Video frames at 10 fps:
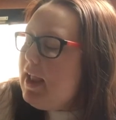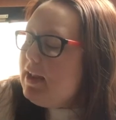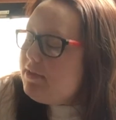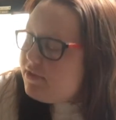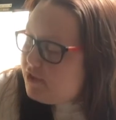
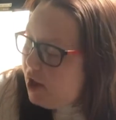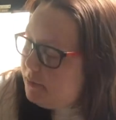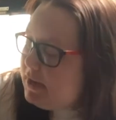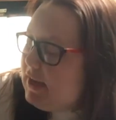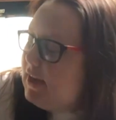
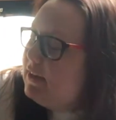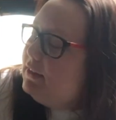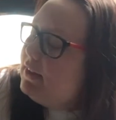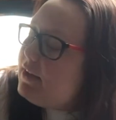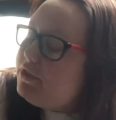Insomnia.
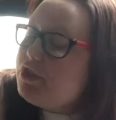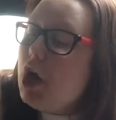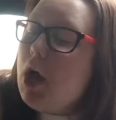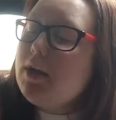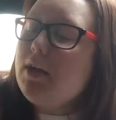Let's
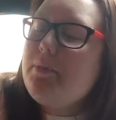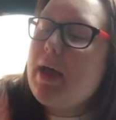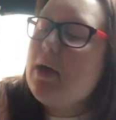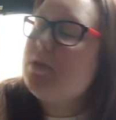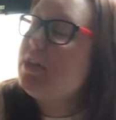talk
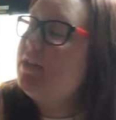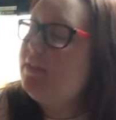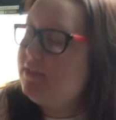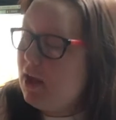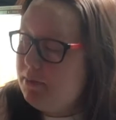about
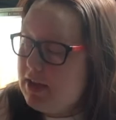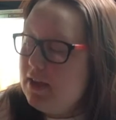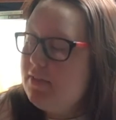Insomnia.